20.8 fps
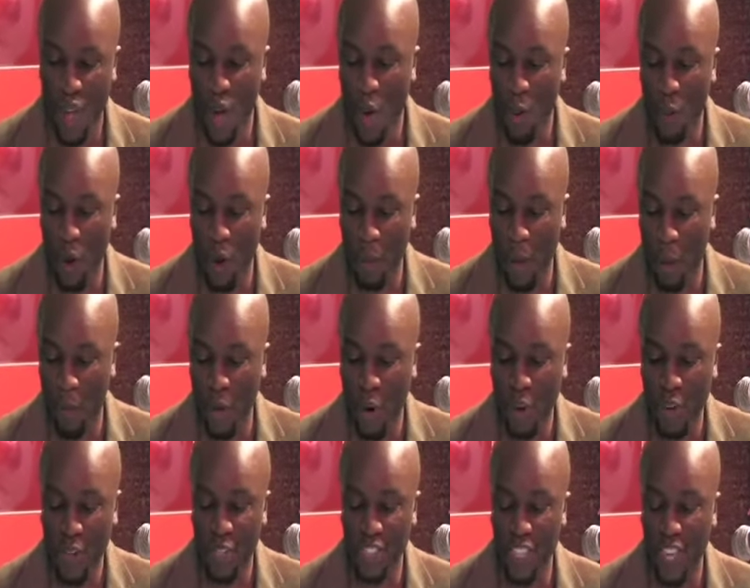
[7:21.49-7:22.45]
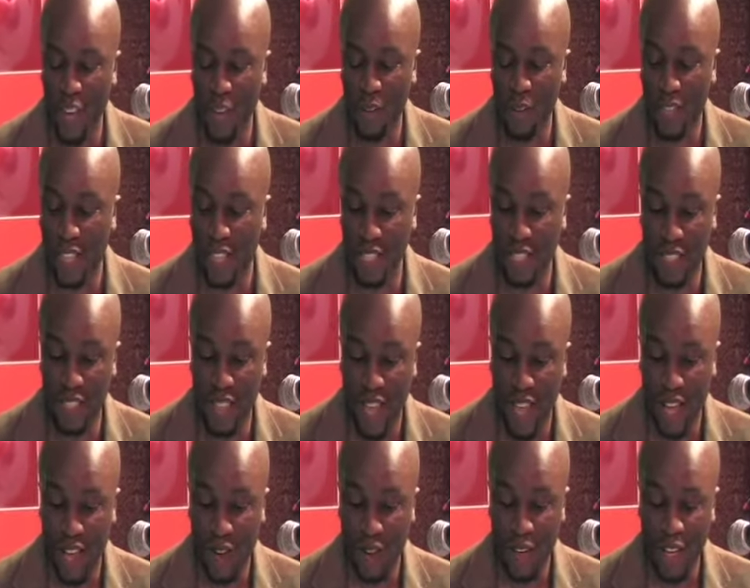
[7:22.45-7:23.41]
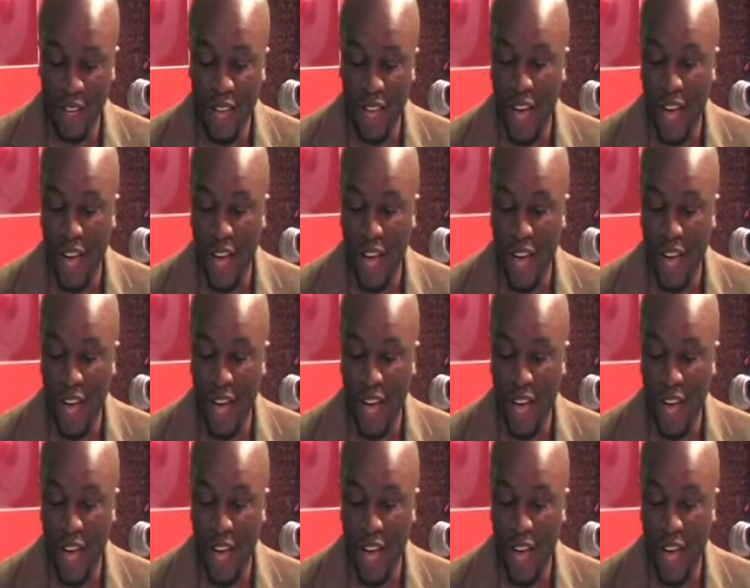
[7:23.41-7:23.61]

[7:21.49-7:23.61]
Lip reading: While my workers held things down,